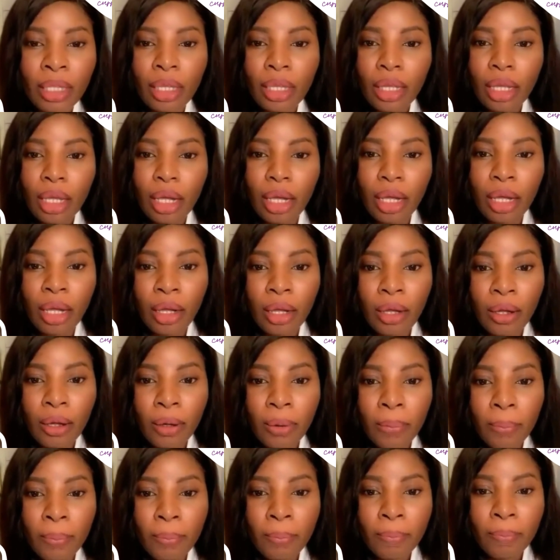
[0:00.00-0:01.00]

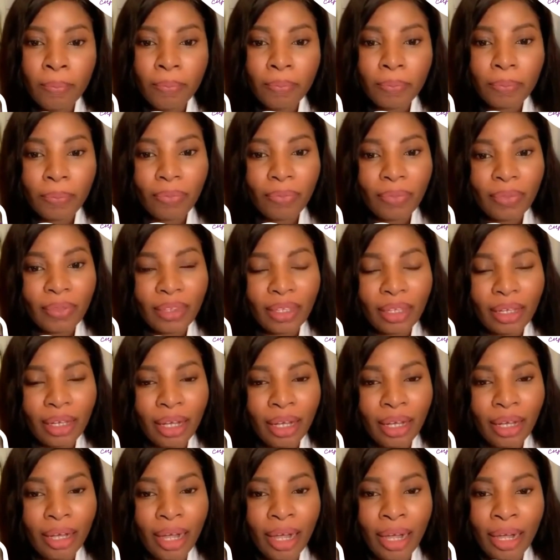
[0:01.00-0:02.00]

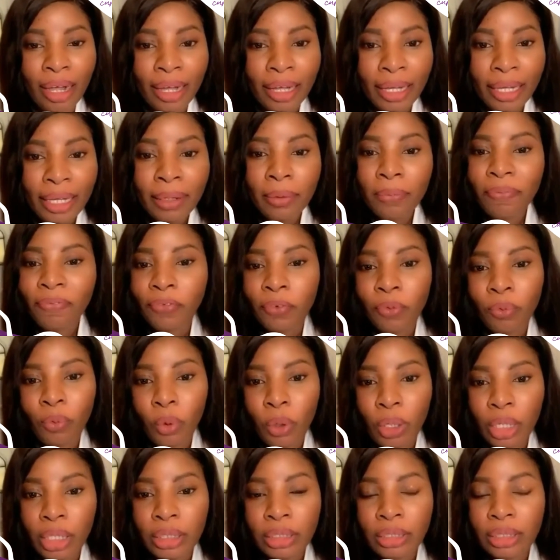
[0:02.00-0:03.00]
I, for
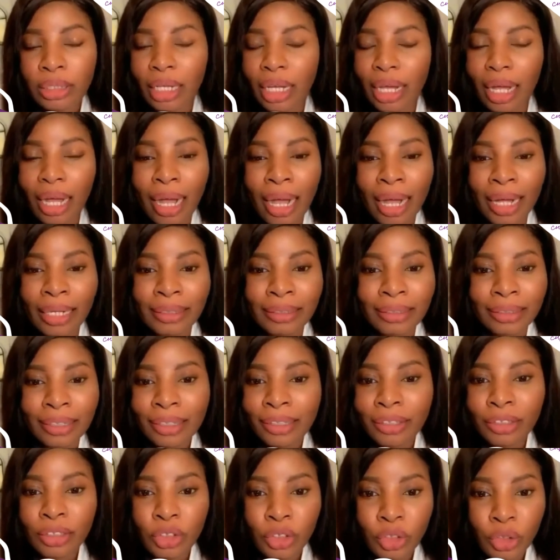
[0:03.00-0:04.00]
one, I
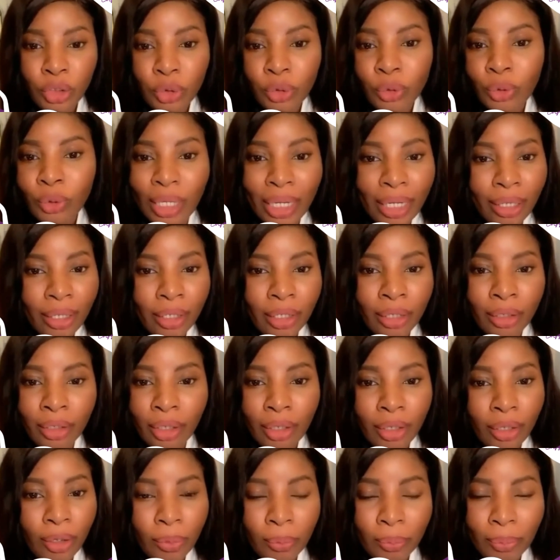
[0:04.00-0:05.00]
didn't do a
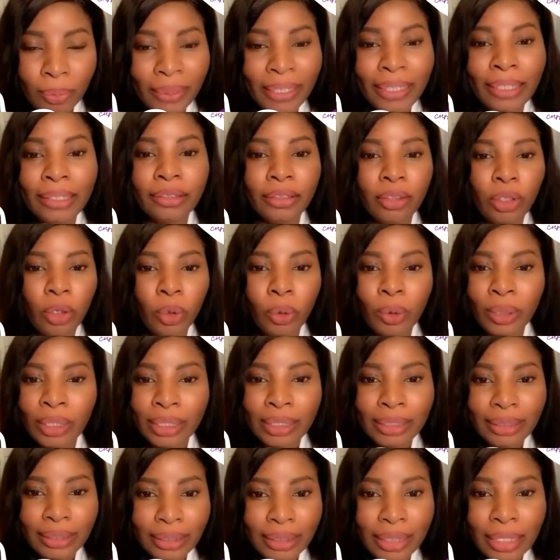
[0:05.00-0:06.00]
complete
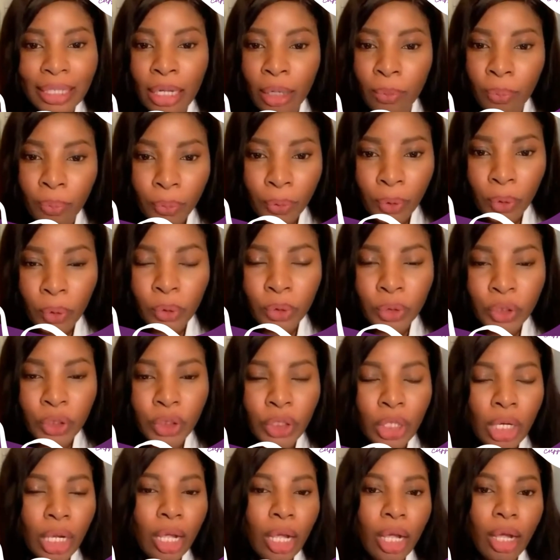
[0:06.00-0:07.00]
holistic approach,
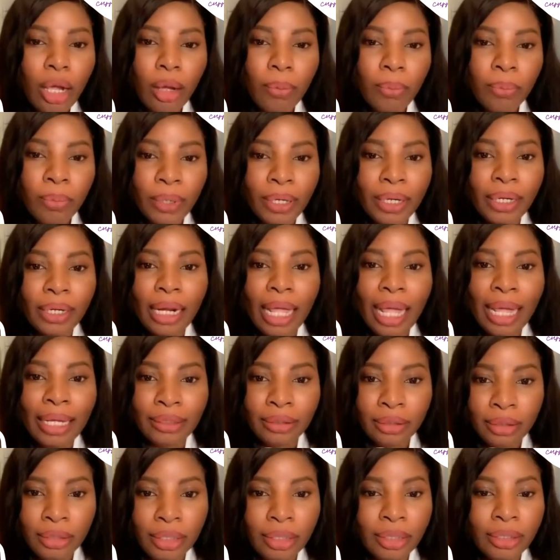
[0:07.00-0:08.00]
but I
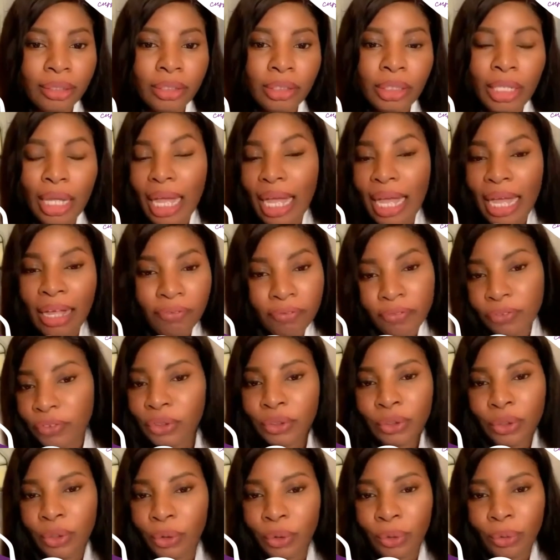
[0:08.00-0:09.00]
did have to
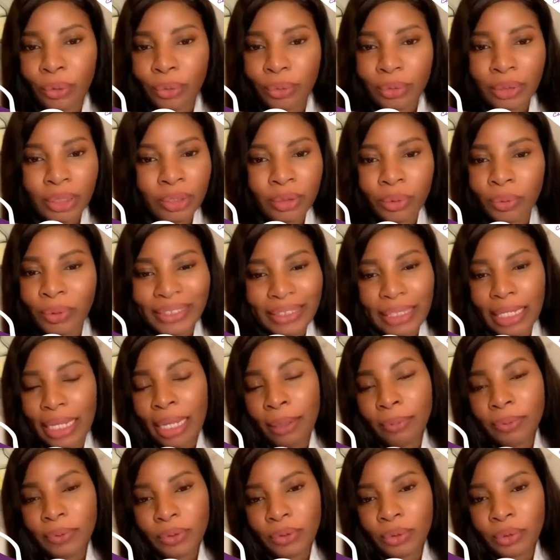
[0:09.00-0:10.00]
go. It was
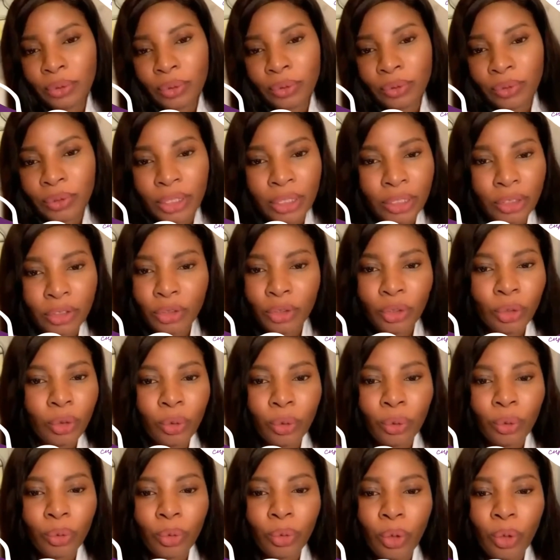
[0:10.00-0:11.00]
absolutely
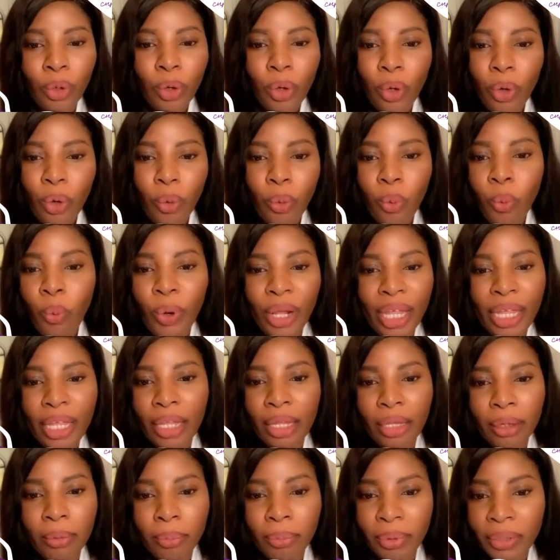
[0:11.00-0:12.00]
no way
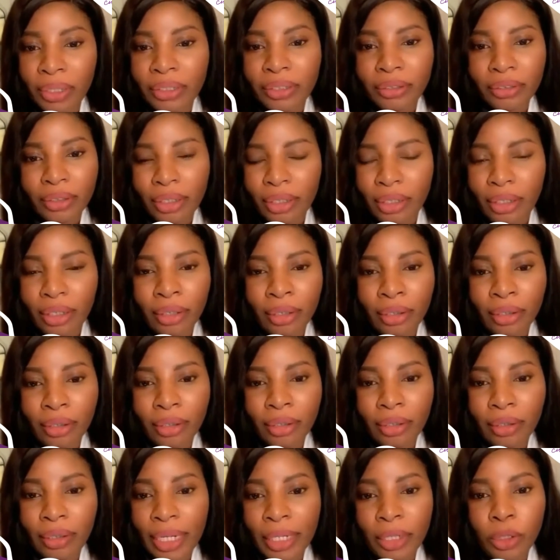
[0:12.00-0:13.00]
but
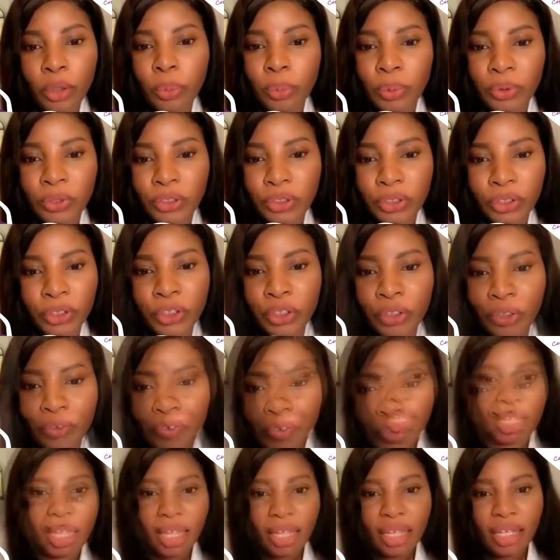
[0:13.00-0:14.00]
an open surgery
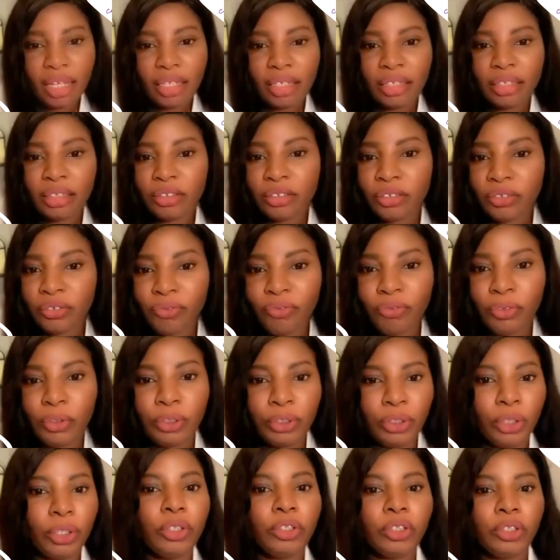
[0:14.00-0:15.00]
for me. And for
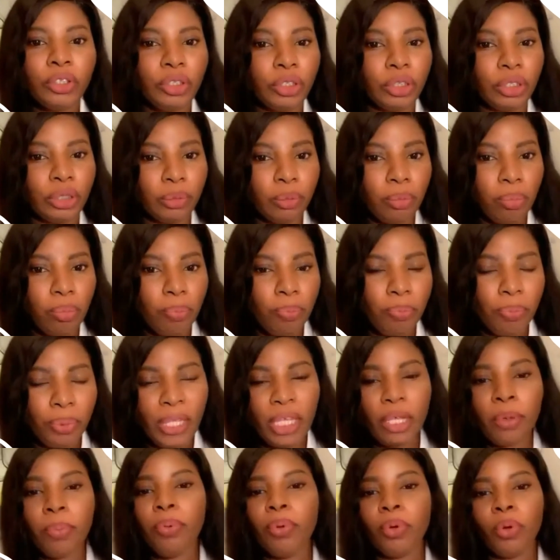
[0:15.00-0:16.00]
those
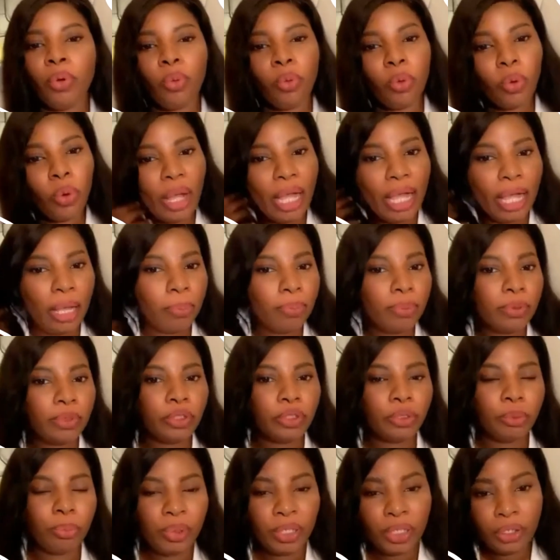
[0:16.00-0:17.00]
people who happen to
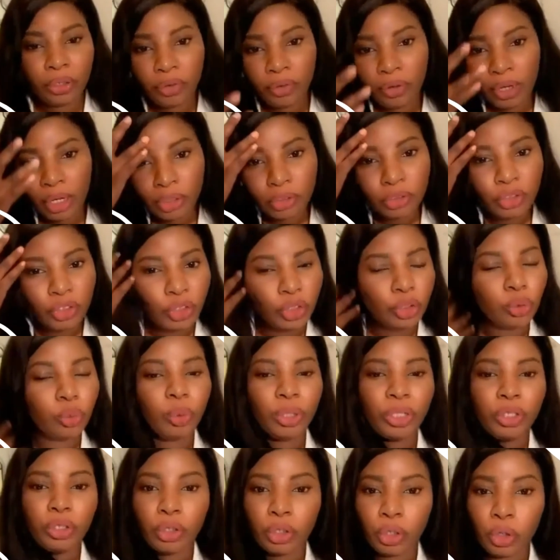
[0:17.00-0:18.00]
be around you
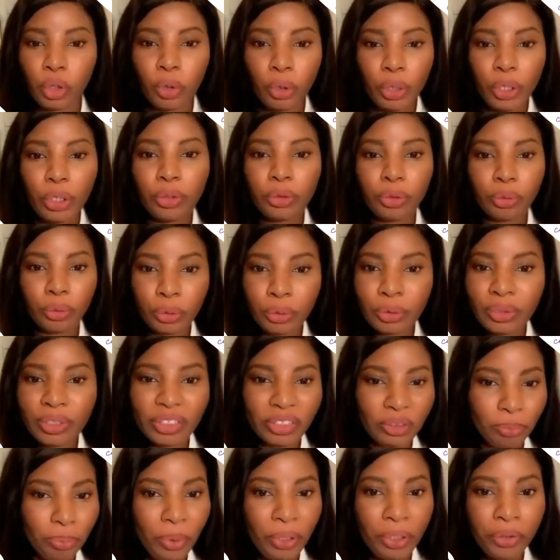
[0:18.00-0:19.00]
when you're going through this
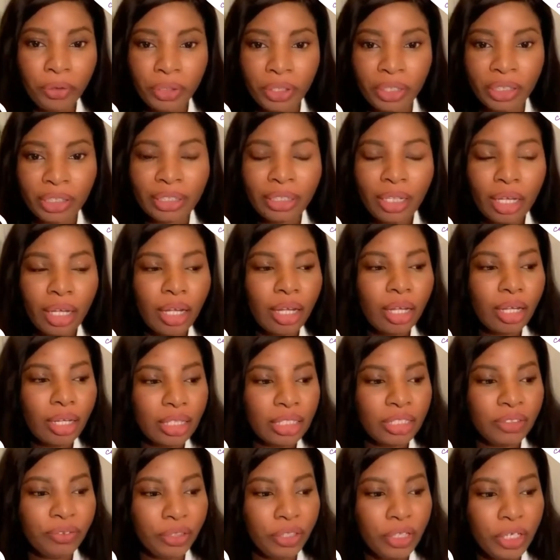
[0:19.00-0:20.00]
period, it's
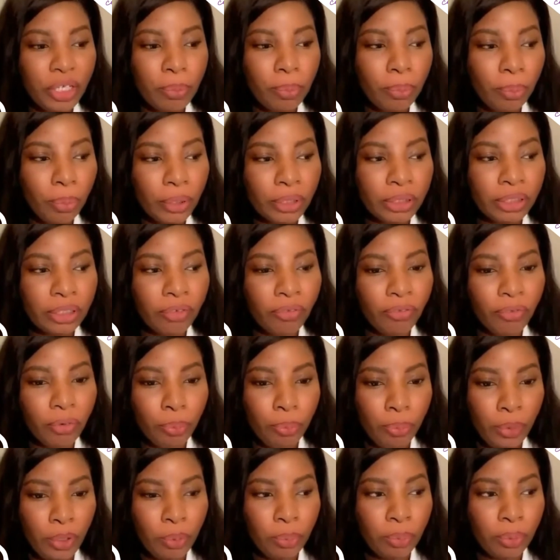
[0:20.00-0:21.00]
very important for
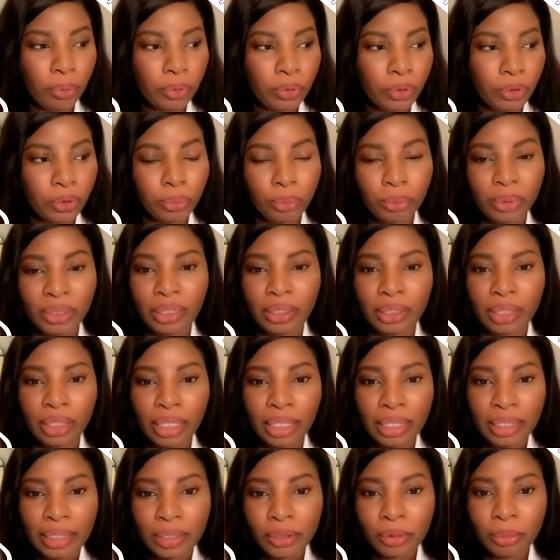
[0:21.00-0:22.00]
people to be a
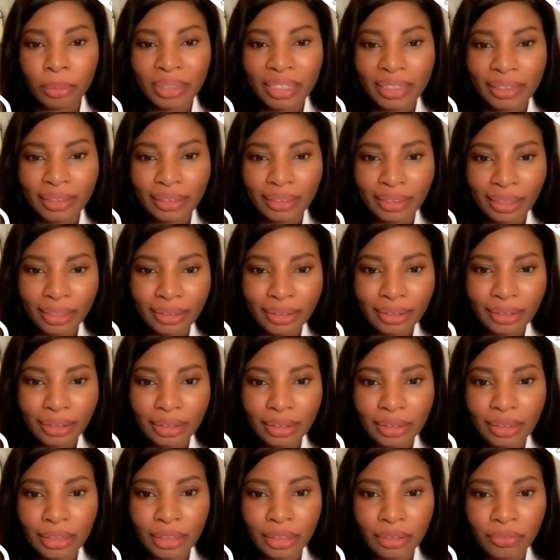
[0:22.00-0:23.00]
little bit
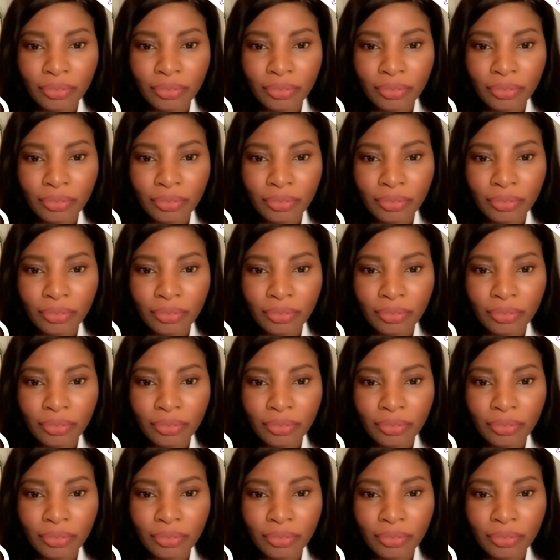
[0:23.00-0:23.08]
sensitive